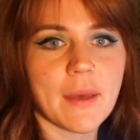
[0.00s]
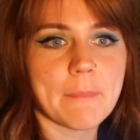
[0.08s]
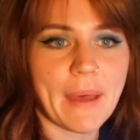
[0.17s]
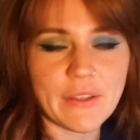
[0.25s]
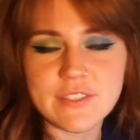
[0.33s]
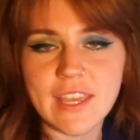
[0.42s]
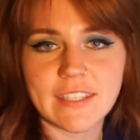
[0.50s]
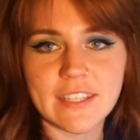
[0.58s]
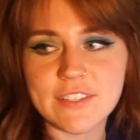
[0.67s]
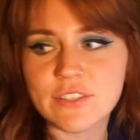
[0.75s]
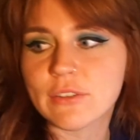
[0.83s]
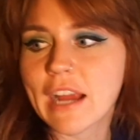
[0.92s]
bounce
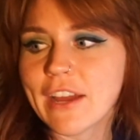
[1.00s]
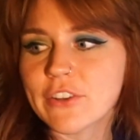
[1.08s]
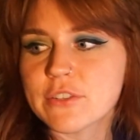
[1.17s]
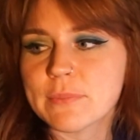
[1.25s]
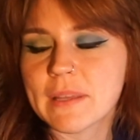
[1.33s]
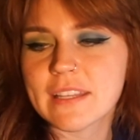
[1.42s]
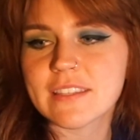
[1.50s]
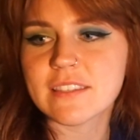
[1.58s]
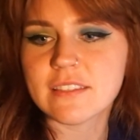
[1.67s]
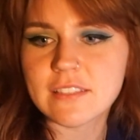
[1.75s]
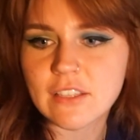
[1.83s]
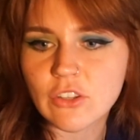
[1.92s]
ideas around, but it's
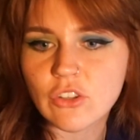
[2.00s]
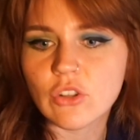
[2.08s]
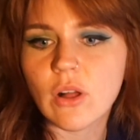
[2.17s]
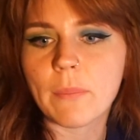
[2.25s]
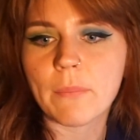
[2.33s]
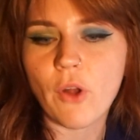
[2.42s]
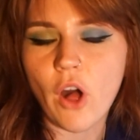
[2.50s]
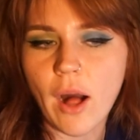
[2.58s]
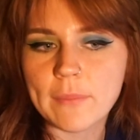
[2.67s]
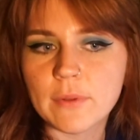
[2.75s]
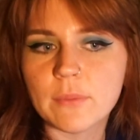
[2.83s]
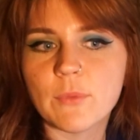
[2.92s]
still a
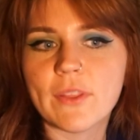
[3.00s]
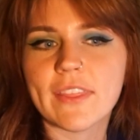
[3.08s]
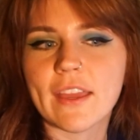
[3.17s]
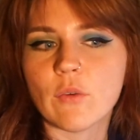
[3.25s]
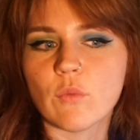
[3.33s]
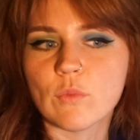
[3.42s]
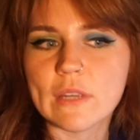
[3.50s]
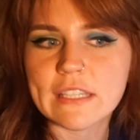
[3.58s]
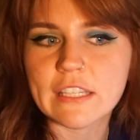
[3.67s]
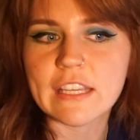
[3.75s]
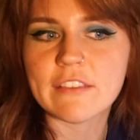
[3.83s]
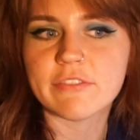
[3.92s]
problem with like
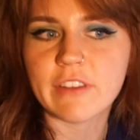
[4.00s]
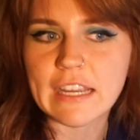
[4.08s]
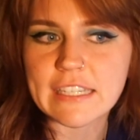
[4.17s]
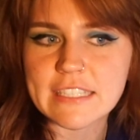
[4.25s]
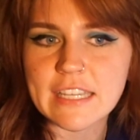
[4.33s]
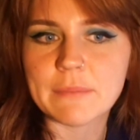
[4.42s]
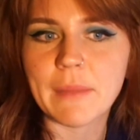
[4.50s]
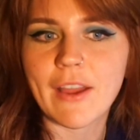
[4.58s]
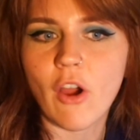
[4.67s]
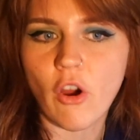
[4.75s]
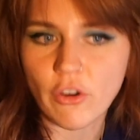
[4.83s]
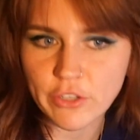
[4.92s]
really finding my
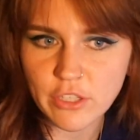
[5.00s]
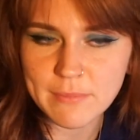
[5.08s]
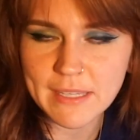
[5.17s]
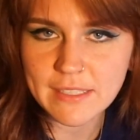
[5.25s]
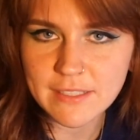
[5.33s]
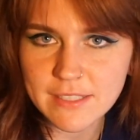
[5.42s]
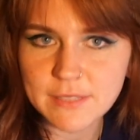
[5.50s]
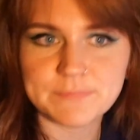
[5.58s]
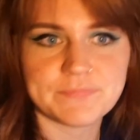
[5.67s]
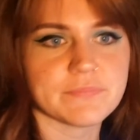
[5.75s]
argument.